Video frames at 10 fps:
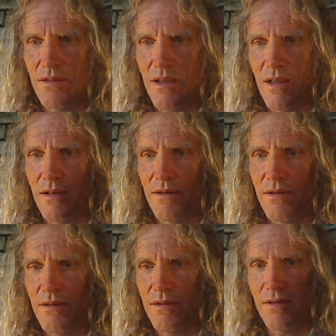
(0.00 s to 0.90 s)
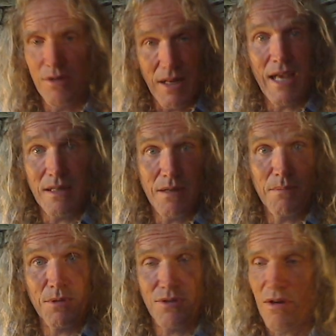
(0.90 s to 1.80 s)
and you could hang
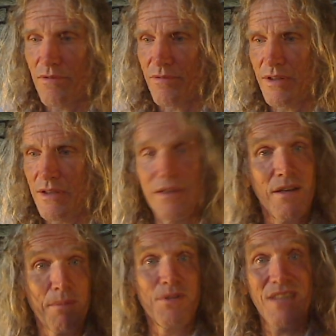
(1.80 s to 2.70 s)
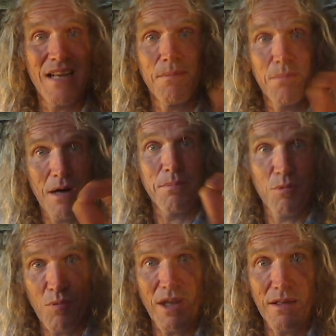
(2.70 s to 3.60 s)
numbers off of it, and the numbers had a proper
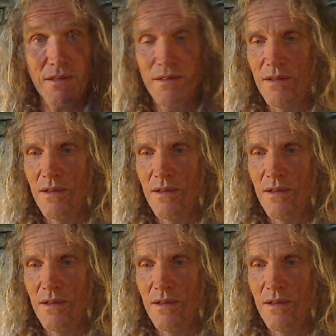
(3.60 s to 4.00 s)
weight.